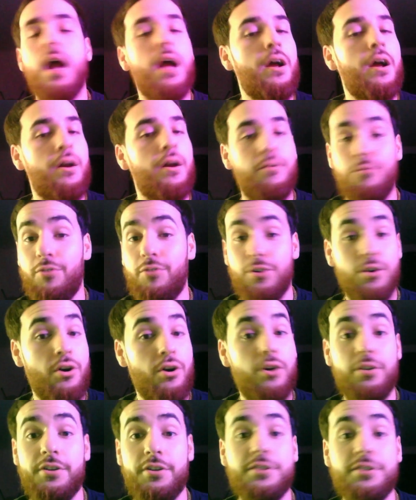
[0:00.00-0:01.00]

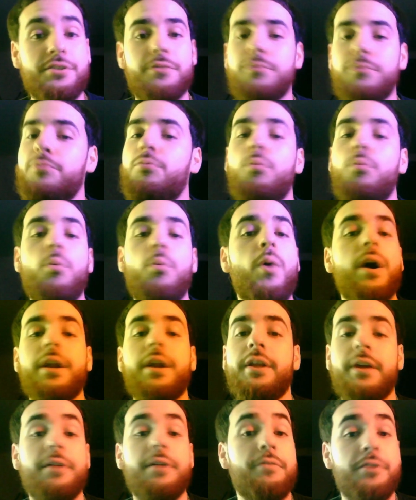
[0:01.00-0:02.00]
Regardless of
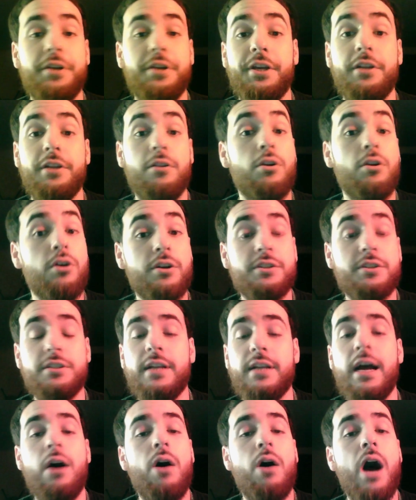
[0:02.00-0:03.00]
whatever he looks and
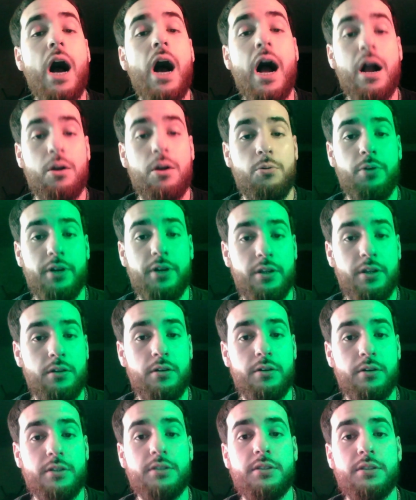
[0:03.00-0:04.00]
how awkward it
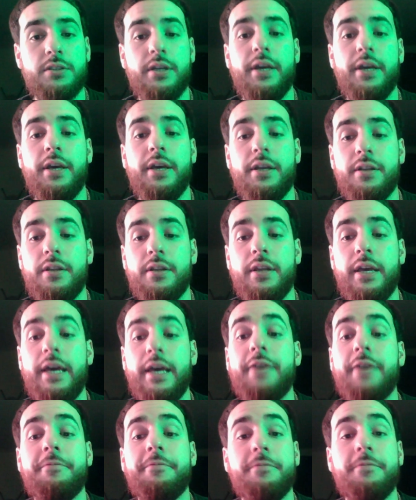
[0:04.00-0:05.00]
looks,
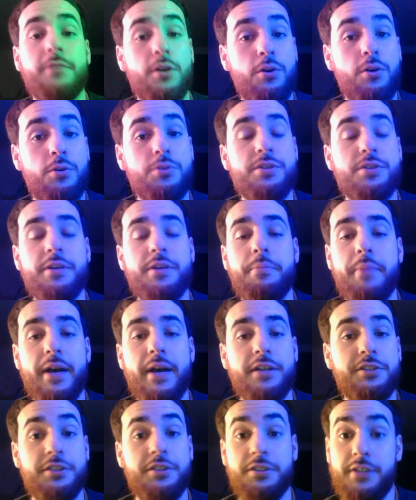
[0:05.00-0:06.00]
it flows, it
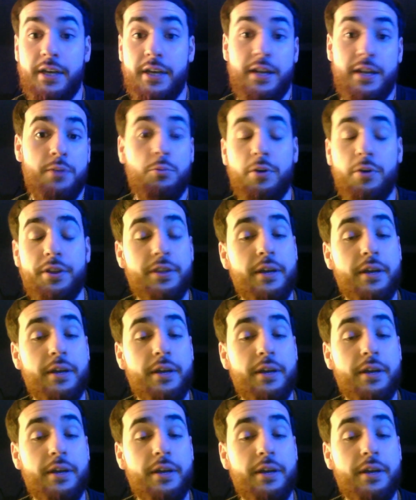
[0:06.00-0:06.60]
meshes, and it won them a